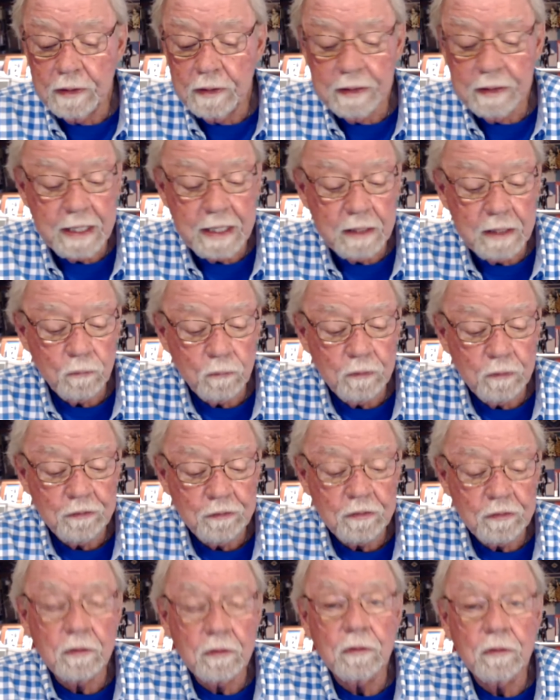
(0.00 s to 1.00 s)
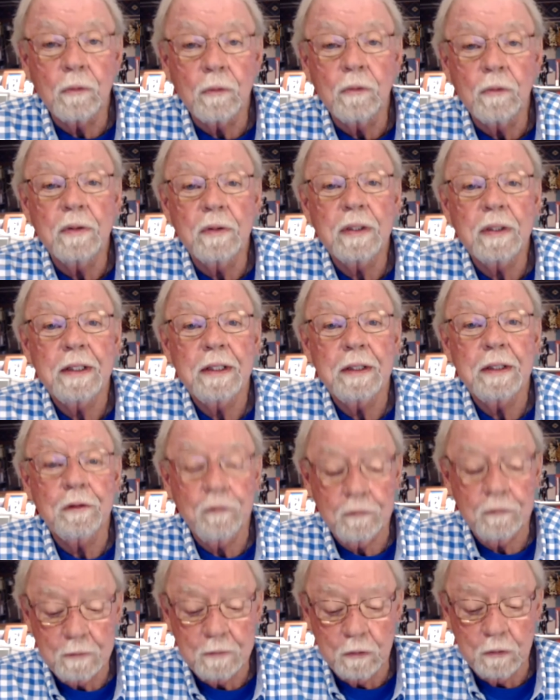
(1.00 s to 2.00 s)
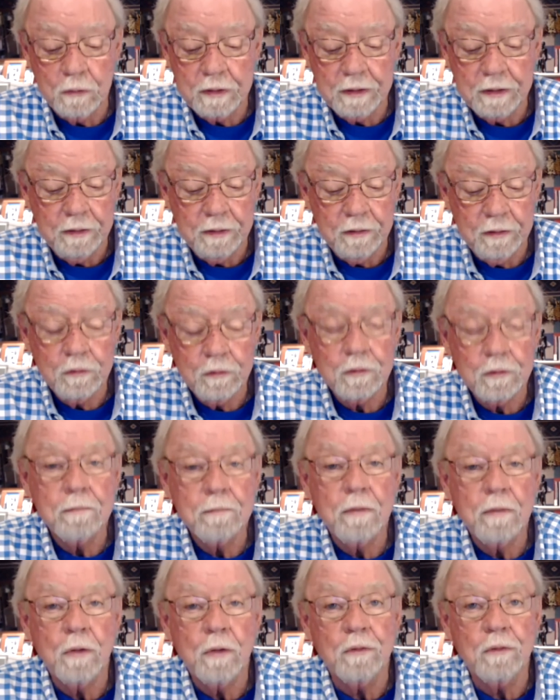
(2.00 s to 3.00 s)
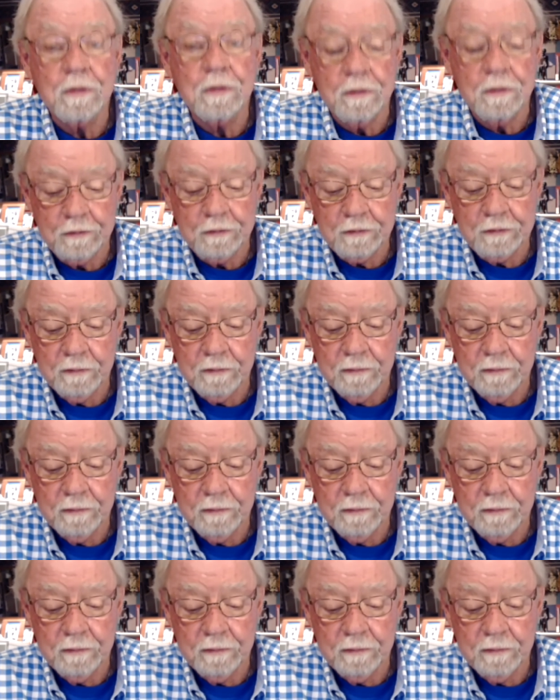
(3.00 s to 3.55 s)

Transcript: that which the Lord had spoken to Moses.